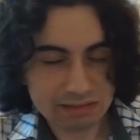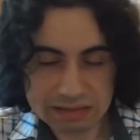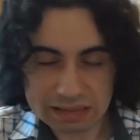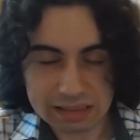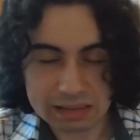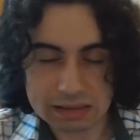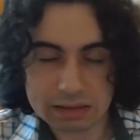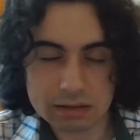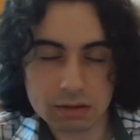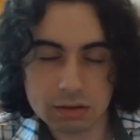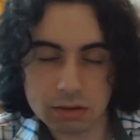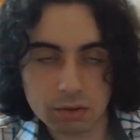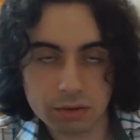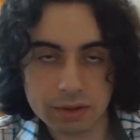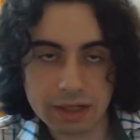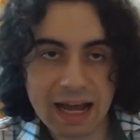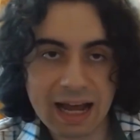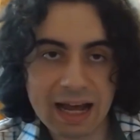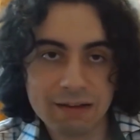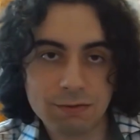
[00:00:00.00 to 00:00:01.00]
they
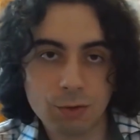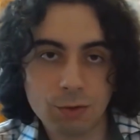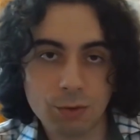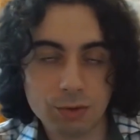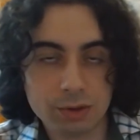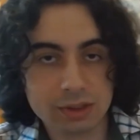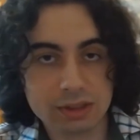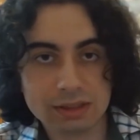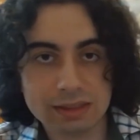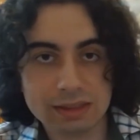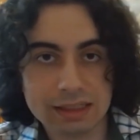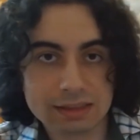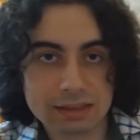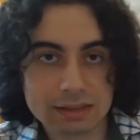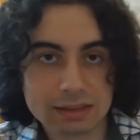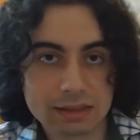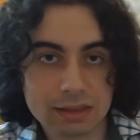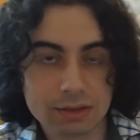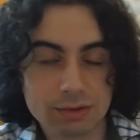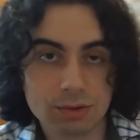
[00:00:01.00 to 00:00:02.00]
don't have horses in that
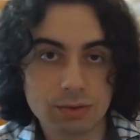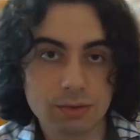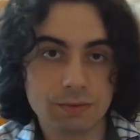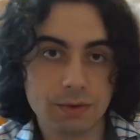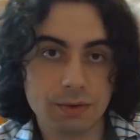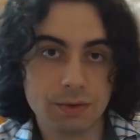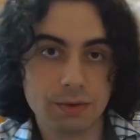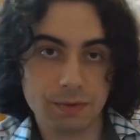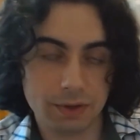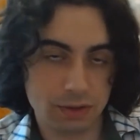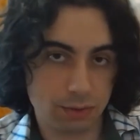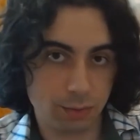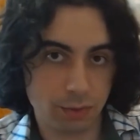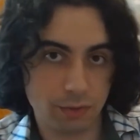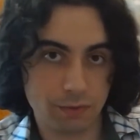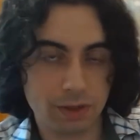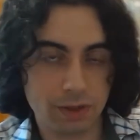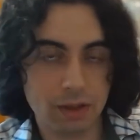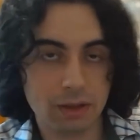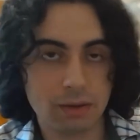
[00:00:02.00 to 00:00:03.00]
sense of the things that we're
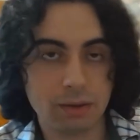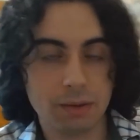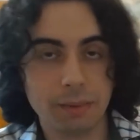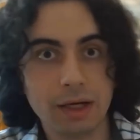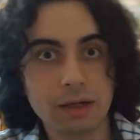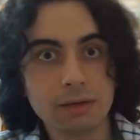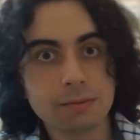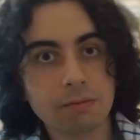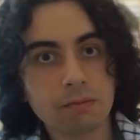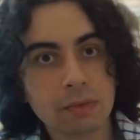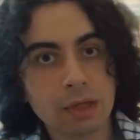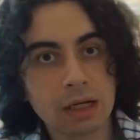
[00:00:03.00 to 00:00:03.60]
thinking about.